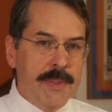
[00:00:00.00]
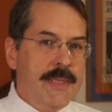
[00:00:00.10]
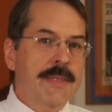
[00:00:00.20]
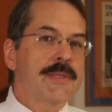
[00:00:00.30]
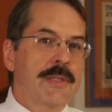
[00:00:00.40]
We
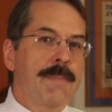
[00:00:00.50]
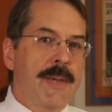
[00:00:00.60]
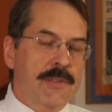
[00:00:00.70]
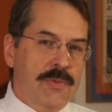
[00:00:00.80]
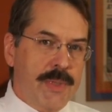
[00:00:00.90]
think this is the
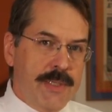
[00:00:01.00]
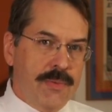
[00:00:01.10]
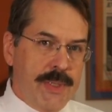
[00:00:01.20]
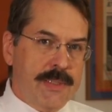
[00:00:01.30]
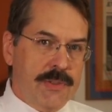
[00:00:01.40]
best way
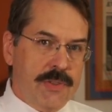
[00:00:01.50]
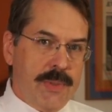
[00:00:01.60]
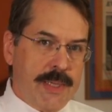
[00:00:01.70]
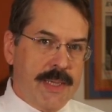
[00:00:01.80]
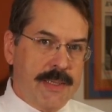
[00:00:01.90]
to
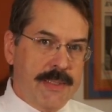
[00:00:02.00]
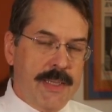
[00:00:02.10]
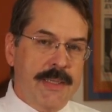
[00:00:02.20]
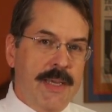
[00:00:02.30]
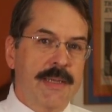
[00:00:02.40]
reconstruct
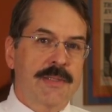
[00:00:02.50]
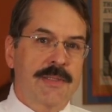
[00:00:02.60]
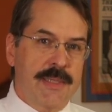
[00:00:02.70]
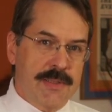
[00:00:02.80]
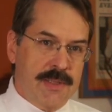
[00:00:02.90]
Kennedy and get a
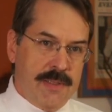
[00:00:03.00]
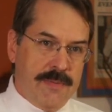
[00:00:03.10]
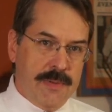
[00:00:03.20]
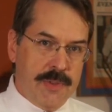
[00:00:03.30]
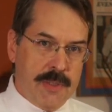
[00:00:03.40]
sense
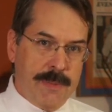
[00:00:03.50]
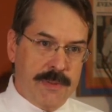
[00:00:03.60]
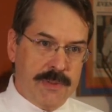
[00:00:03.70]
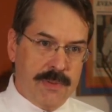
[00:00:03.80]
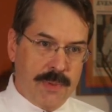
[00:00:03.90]
of who this
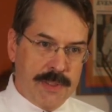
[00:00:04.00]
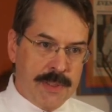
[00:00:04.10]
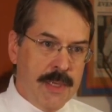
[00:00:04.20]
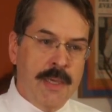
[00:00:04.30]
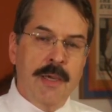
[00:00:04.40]
person
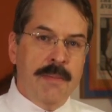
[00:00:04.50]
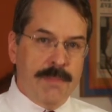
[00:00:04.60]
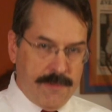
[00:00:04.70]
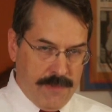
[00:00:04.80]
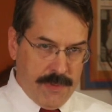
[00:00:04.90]
was
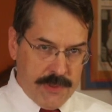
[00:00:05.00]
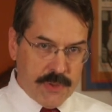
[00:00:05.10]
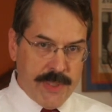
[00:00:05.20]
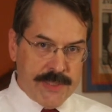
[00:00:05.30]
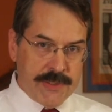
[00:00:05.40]
before the
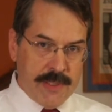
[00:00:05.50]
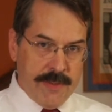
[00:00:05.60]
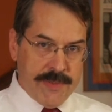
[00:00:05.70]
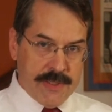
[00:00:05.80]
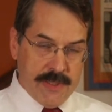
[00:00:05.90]
tragedy
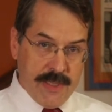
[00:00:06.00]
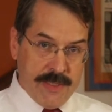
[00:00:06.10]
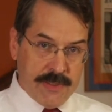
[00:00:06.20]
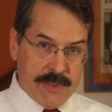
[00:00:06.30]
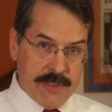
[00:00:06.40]
of his
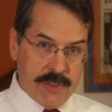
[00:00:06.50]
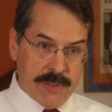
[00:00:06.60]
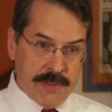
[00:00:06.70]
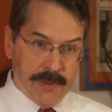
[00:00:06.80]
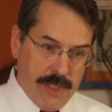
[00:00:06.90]

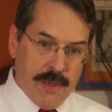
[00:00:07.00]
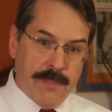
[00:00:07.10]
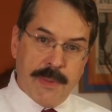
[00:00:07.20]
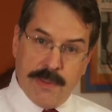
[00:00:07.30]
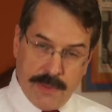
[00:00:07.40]
assassination. We
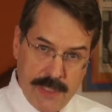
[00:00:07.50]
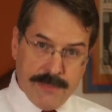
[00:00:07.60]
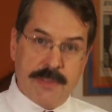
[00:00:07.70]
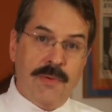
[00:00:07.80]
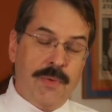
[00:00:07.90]
hope that you'll
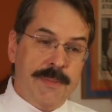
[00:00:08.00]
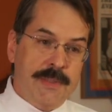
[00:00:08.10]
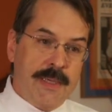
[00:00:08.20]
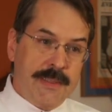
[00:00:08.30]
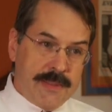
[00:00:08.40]
come to the
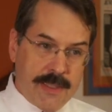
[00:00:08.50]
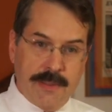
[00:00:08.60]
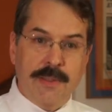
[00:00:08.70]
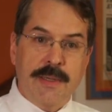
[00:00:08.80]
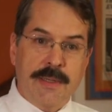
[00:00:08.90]
website, take
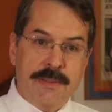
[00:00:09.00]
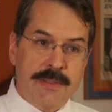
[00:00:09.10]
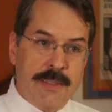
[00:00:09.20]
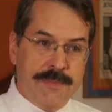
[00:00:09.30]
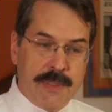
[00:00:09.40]
a look at our
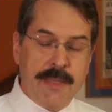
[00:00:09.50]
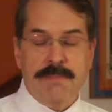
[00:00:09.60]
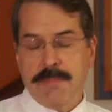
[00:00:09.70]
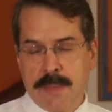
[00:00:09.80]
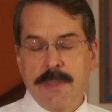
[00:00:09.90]
stuff, and
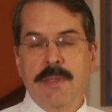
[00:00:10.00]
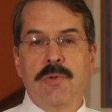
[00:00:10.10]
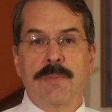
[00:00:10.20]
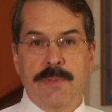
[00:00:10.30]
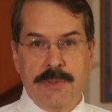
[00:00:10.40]
get maybe a
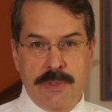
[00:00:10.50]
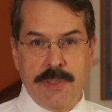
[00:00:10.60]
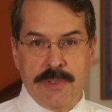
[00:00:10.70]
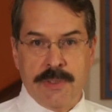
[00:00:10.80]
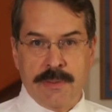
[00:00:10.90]
new
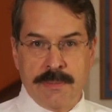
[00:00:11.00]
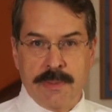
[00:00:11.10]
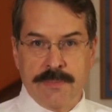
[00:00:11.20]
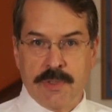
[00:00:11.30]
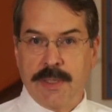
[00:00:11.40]
appreciation
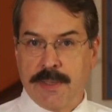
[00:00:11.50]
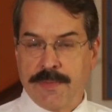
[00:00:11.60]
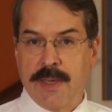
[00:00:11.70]
of John F.